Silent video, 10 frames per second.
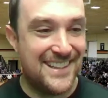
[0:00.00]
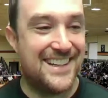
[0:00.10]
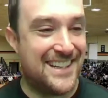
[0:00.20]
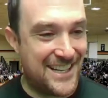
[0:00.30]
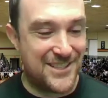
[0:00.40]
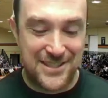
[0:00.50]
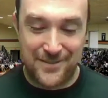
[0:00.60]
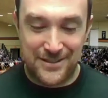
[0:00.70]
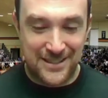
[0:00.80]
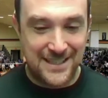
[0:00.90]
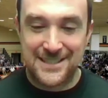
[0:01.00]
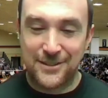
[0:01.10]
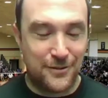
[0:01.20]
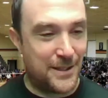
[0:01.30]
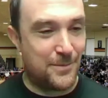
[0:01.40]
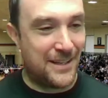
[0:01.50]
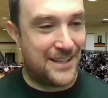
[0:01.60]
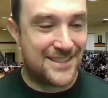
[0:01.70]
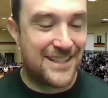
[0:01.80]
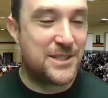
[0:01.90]
And I just have a nice little thing in my,
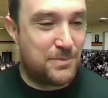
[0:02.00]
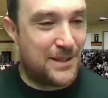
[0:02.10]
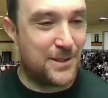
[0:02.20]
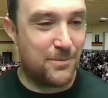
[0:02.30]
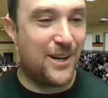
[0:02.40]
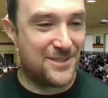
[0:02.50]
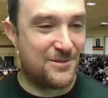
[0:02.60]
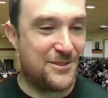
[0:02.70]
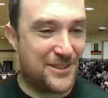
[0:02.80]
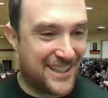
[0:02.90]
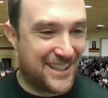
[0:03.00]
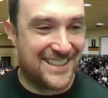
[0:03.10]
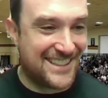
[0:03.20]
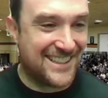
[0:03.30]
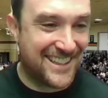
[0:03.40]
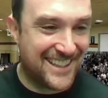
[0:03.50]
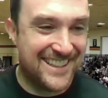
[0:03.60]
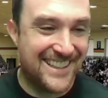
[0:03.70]
it's nice being the boss when you can kind of delegate.